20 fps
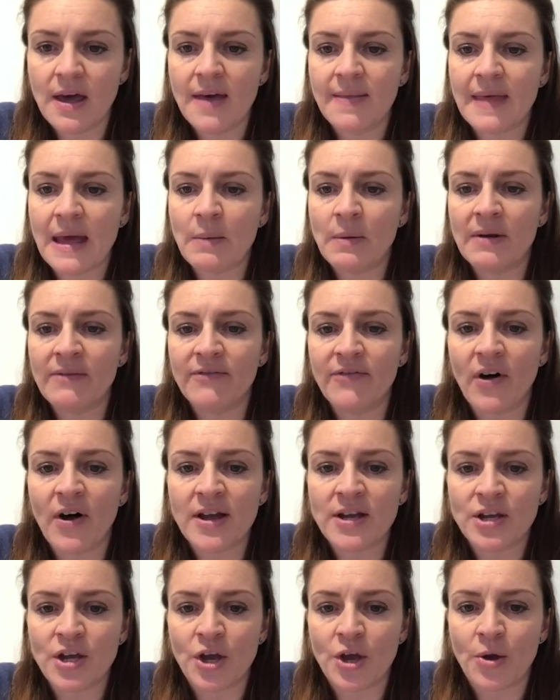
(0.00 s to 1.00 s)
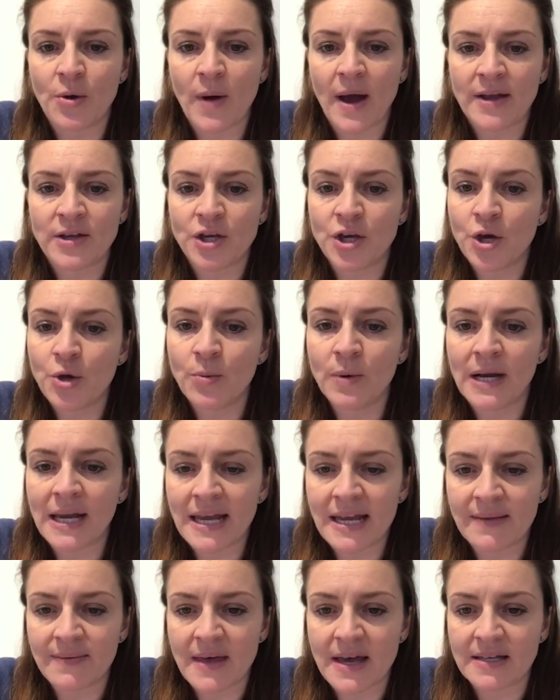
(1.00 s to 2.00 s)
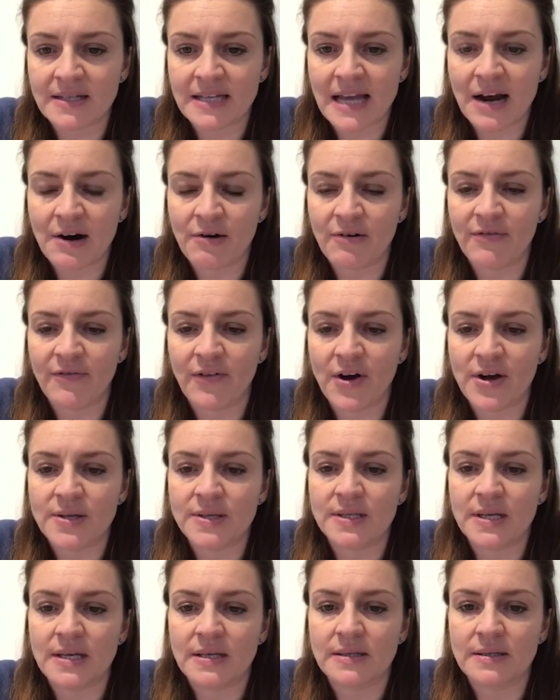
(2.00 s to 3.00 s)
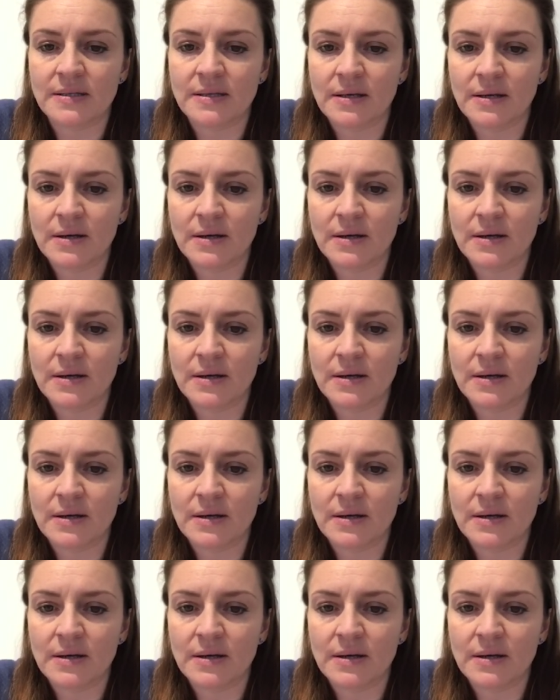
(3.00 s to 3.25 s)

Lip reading: they will invite you and you will eat their sacrifices.